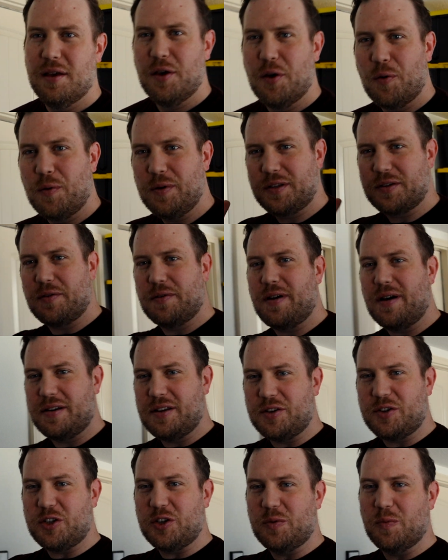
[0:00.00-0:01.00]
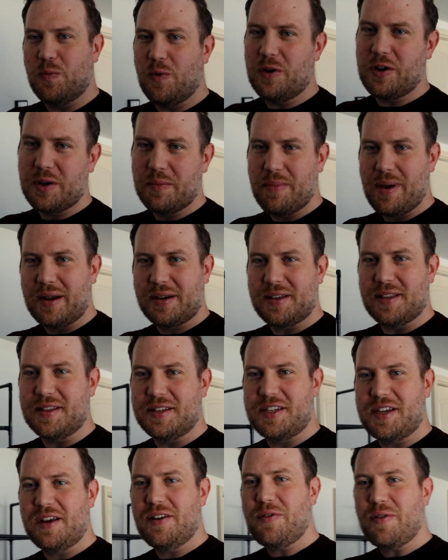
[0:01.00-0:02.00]
What's going on YouTube? Welcome back to the
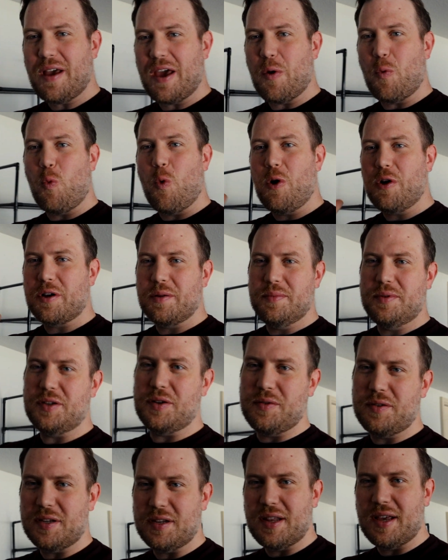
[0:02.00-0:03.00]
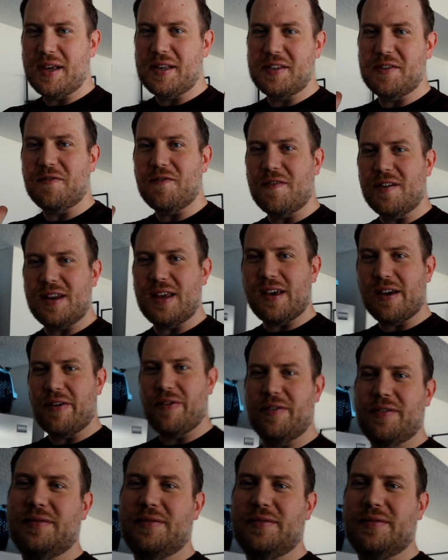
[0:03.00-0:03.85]
channel and welcome to today's video.